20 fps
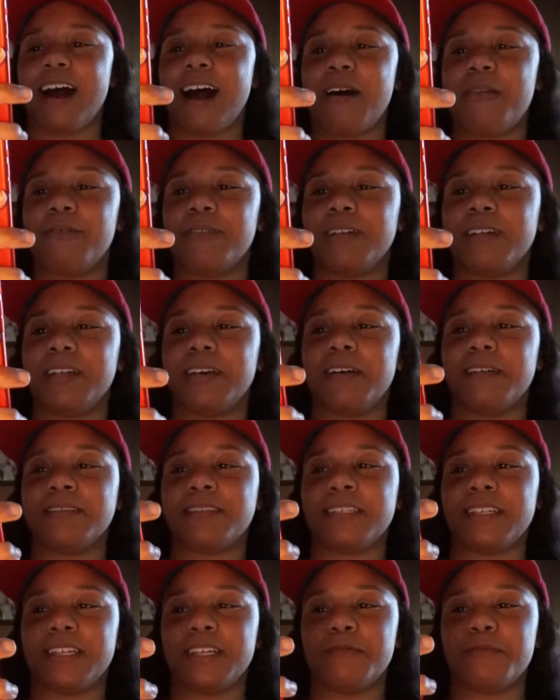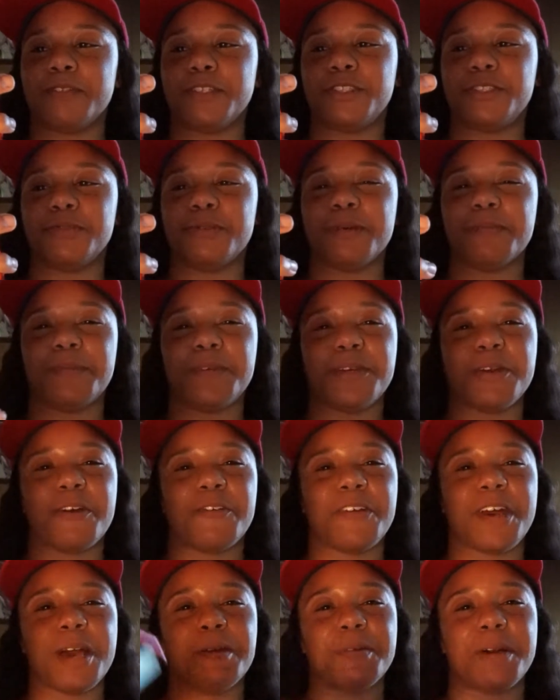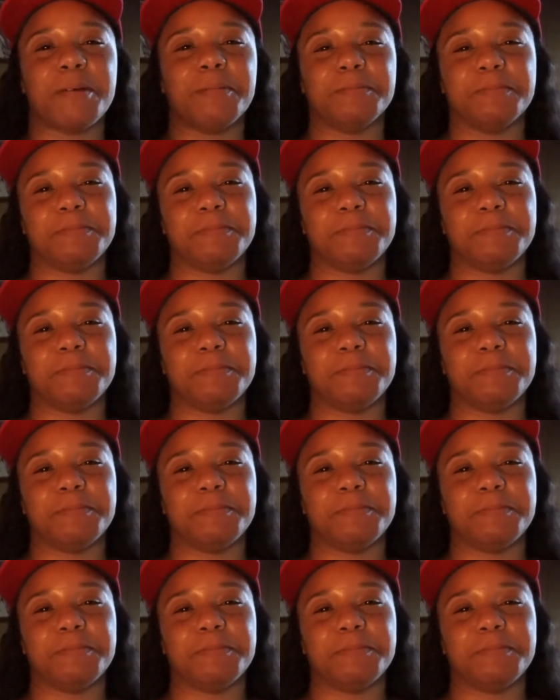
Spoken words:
I would love to live with you and be your fat mama.